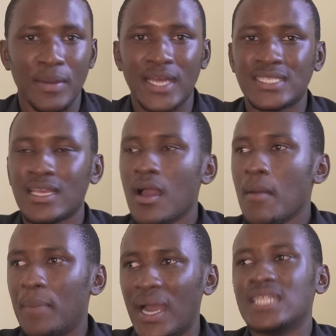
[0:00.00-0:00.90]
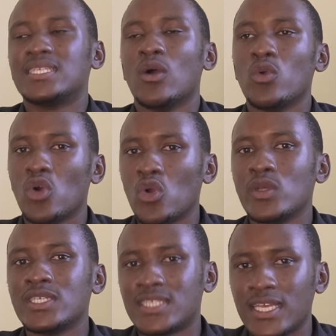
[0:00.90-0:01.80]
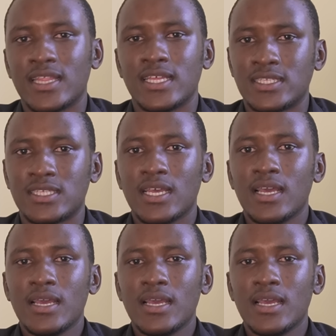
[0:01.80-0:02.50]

parts, but I will always say this.